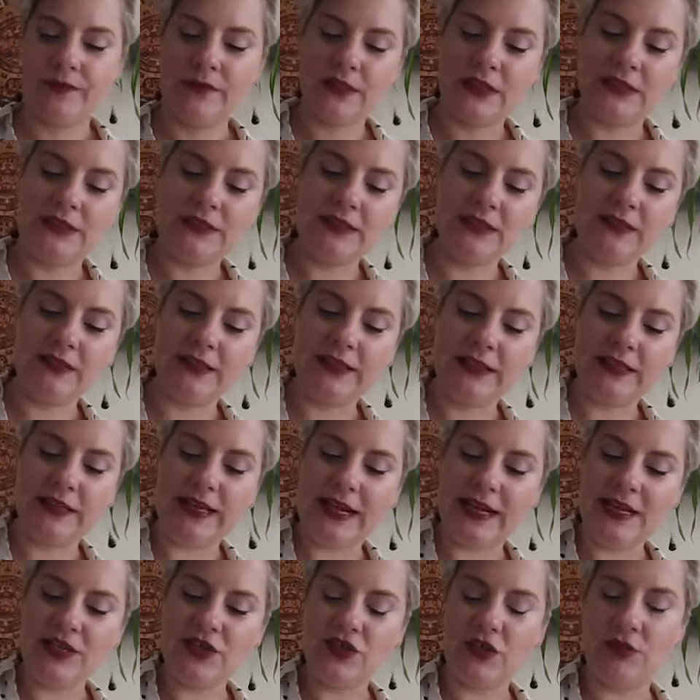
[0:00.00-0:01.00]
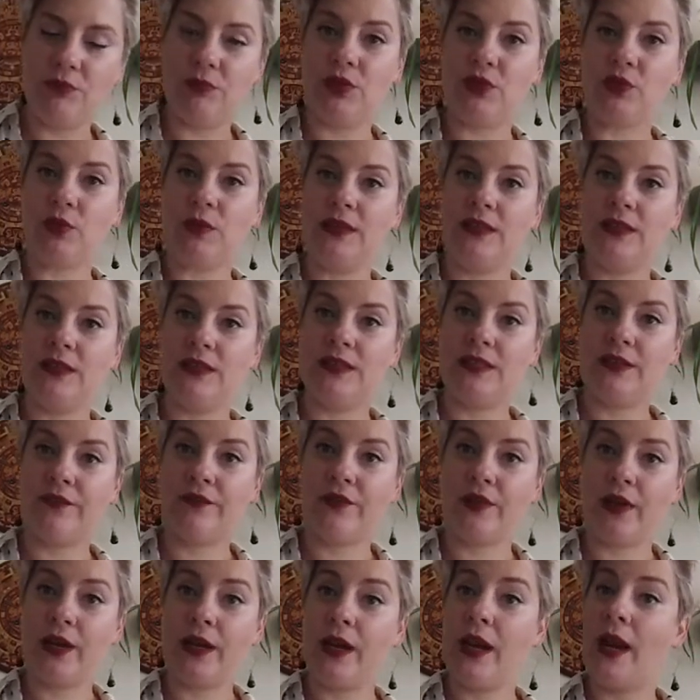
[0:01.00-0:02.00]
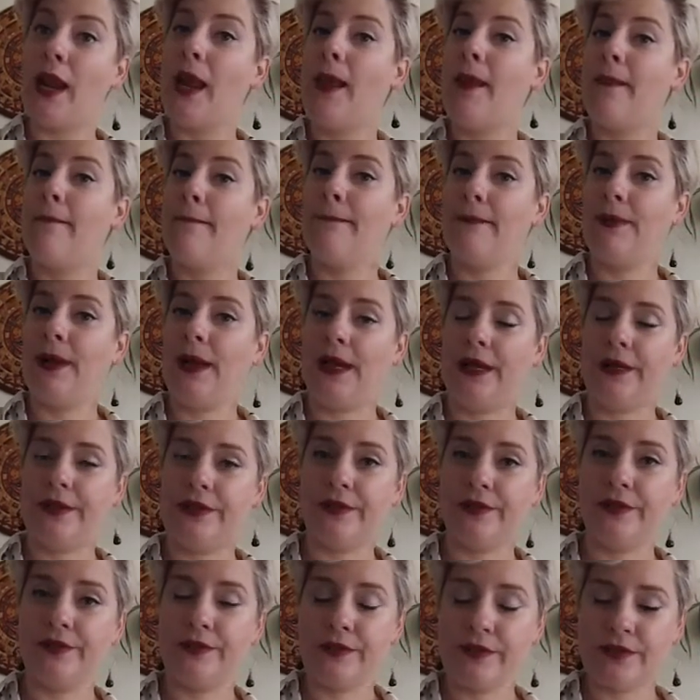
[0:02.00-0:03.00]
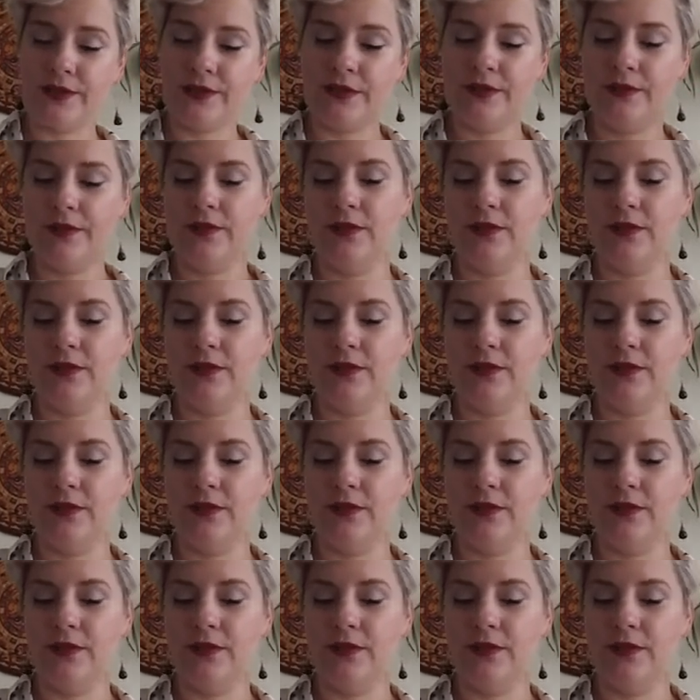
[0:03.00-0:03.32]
the delineation between the different patterns